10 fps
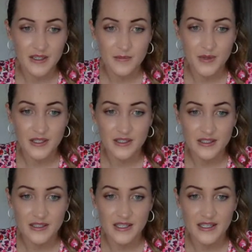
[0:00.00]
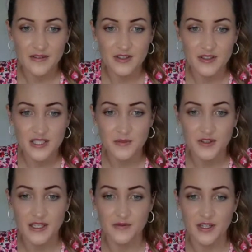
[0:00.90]
but can never seem to
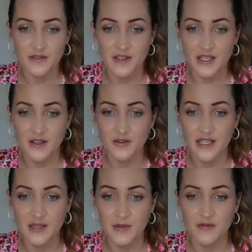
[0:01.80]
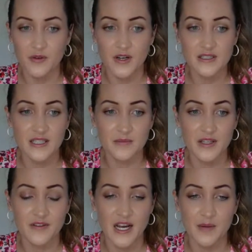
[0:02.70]
get rid of it. I don't like my voice and I'm
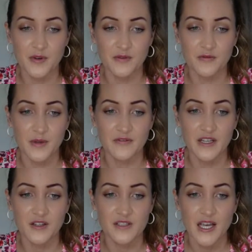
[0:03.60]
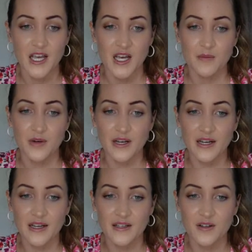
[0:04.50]
never happy with my videos, but
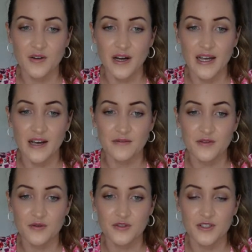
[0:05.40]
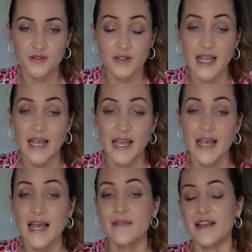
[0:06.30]
I know I have to just do it.
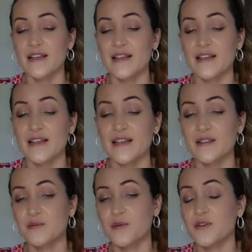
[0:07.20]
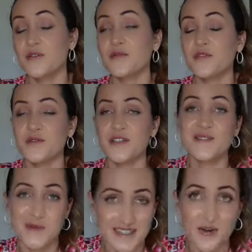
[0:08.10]
That's one of the reasons why I started going
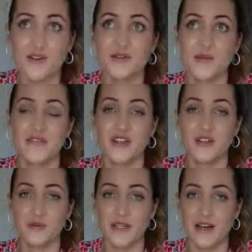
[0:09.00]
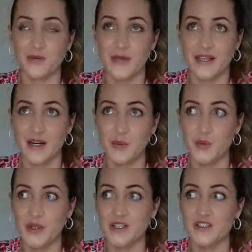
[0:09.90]
on to my videos without makeup,
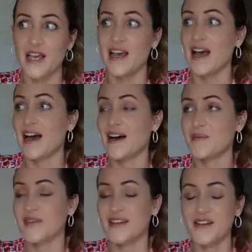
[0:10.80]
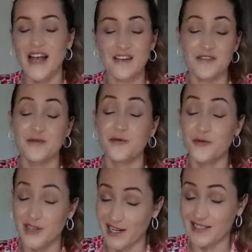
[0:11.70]
because you know, I feel
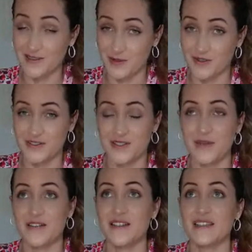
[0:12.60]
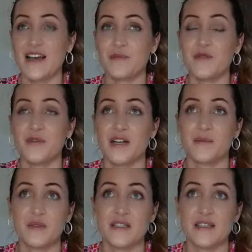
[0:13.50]
really subconscious about this. I've been wearing
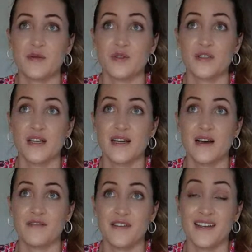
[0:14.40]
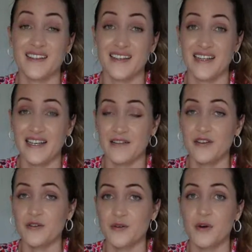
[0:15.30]
makeup since I was, I think,
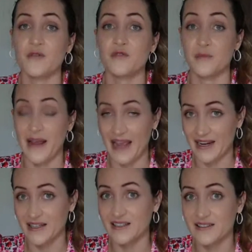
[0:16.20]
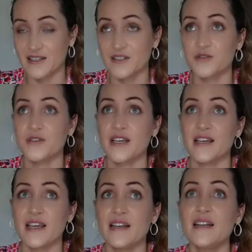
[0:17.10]
11 or 12 when my acne started to
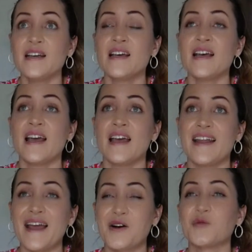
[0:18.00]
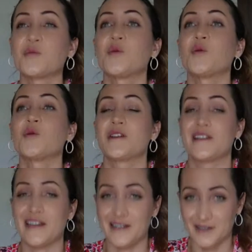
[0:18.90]
kick in, and I got bullied like
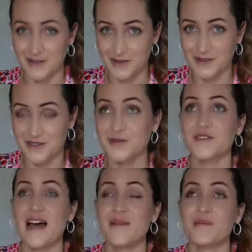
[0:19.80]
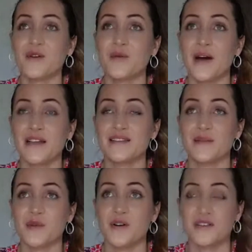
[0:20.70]
a lot in school. So I'm quite
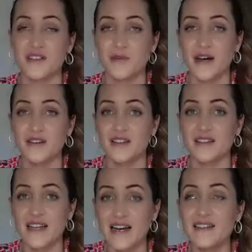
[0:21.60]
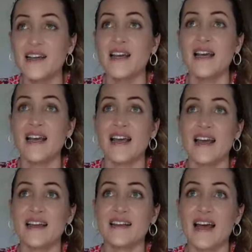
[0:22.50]
subconscious about that.
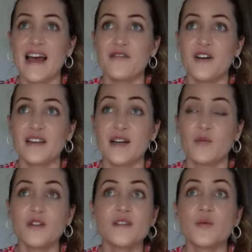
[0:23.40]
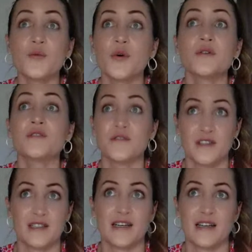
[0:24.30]
And I thought, like, what's the worst
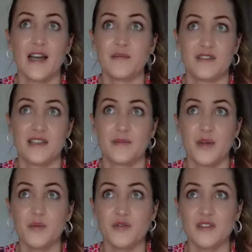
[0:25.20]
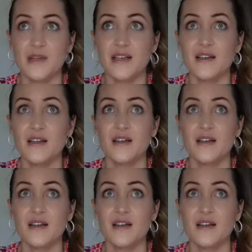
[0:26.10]
thing that can happen? It's like people see me.